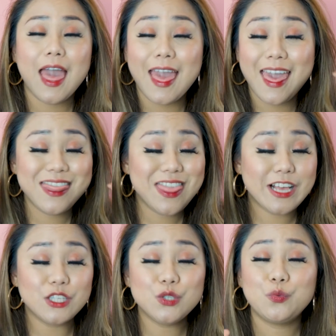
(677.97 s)
and
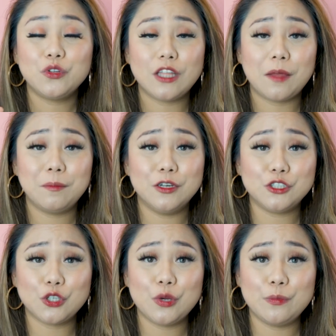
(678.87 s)
this will not
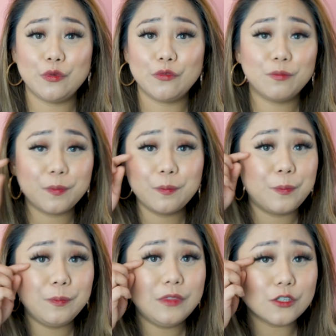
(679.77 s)
budge or
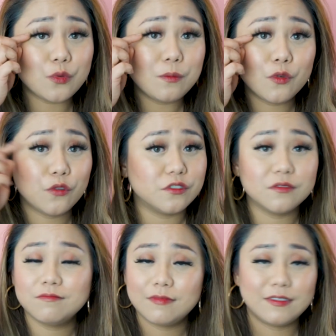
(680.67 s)
move. This one moves.
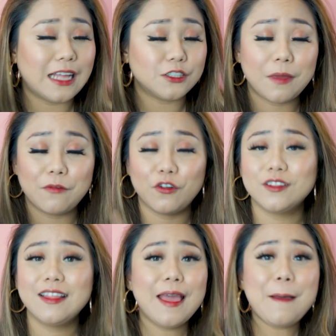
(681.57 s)
That's my
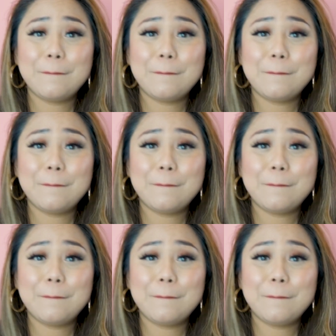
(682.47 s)
fault.